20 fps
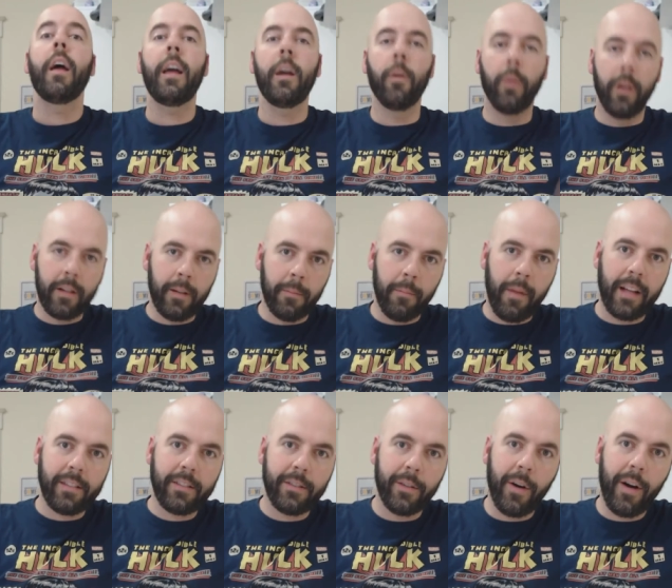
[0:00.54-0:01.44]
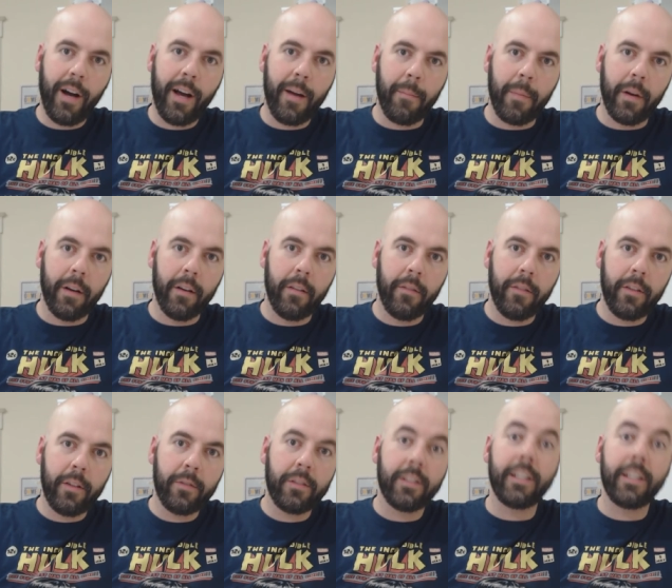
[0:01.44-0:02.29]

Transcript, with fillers: Hey, welcome back to No Hype Beer Review.